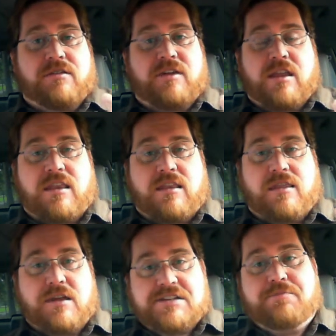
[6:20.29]
then
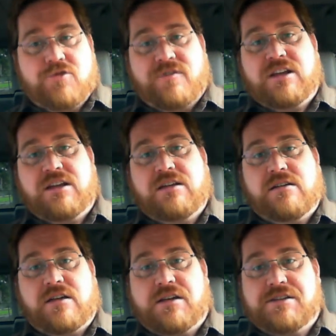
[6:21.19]
this movie
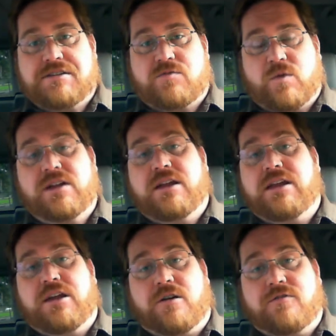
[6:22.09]
is really
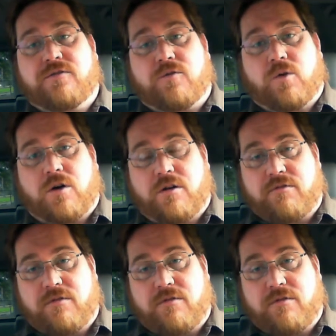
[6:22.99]
geared for